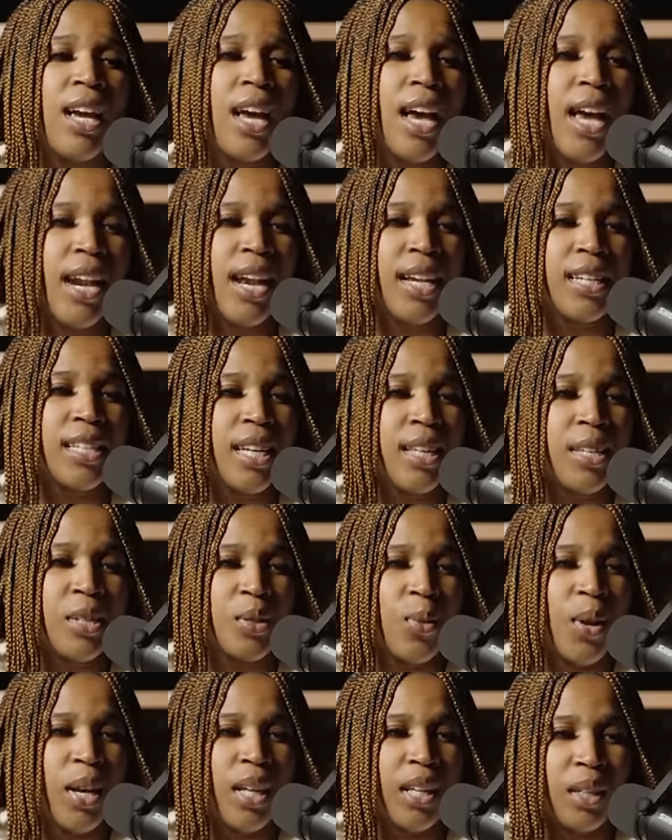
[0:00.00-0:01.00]
and i say this
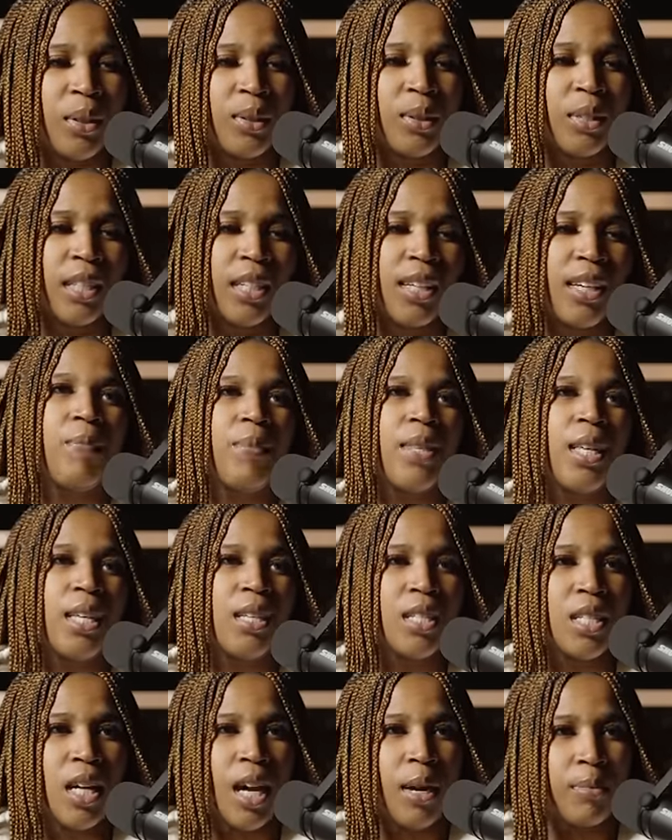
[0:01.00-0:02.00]
quite literally that
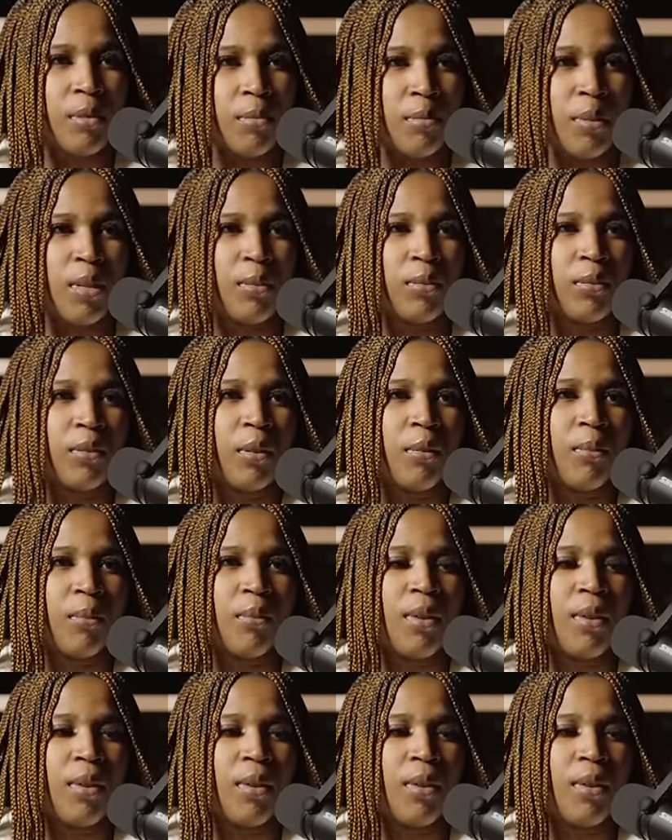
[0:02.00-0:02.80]
stopped me from